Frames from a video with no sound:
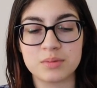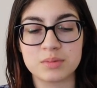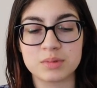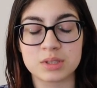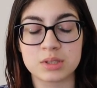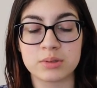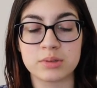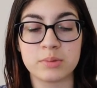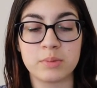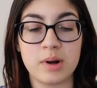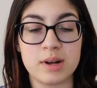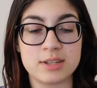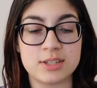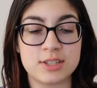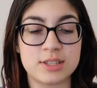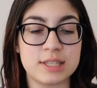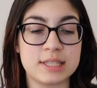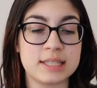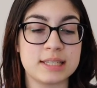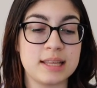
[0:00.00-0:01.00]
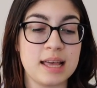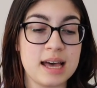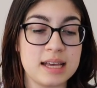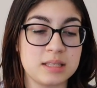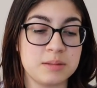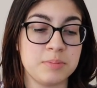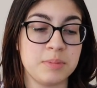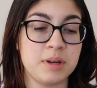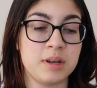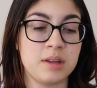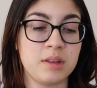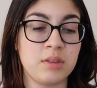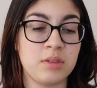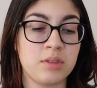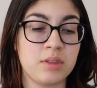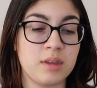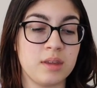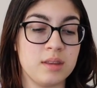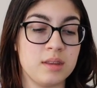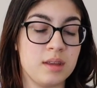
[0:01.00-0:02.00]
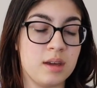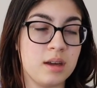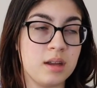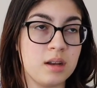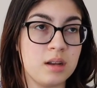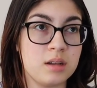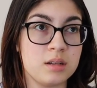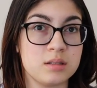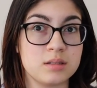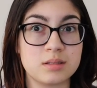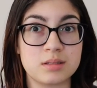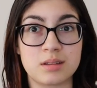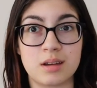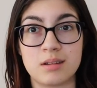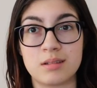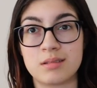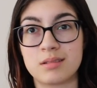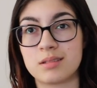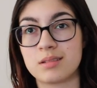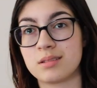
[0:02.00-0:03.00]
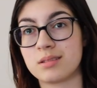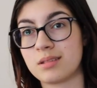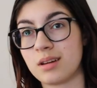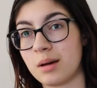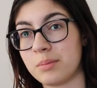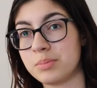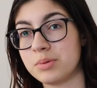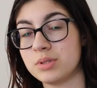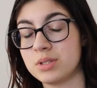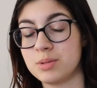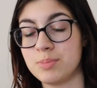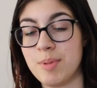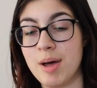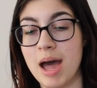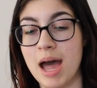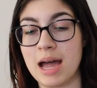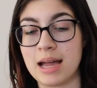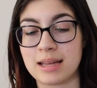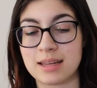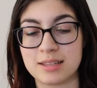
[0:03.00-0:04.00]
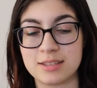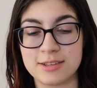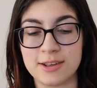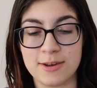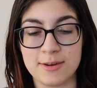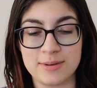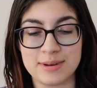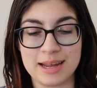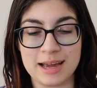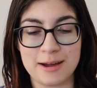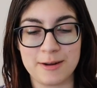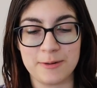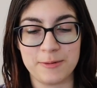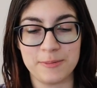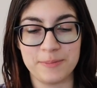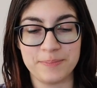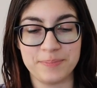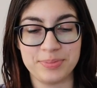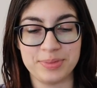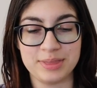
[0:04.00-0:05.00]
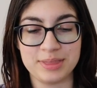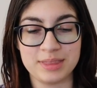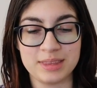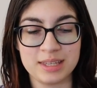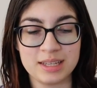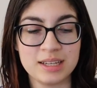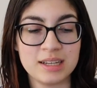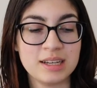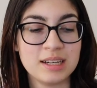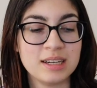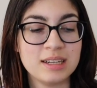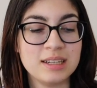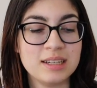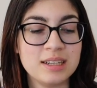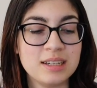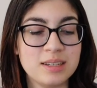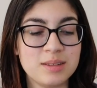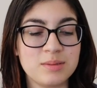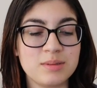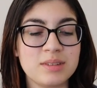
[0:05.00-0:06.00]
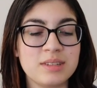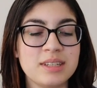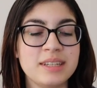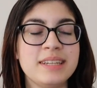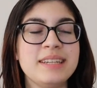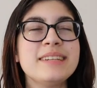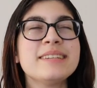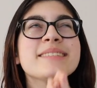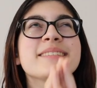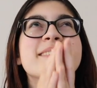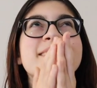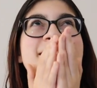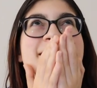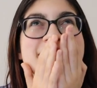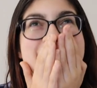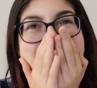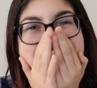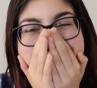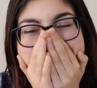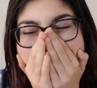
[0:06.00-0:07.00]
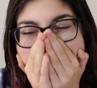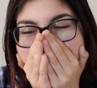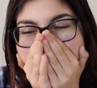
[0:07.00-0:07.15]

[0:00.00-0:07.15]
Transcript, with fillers: was going to watch this last month, and then it just got, got pushed back, so now we're here.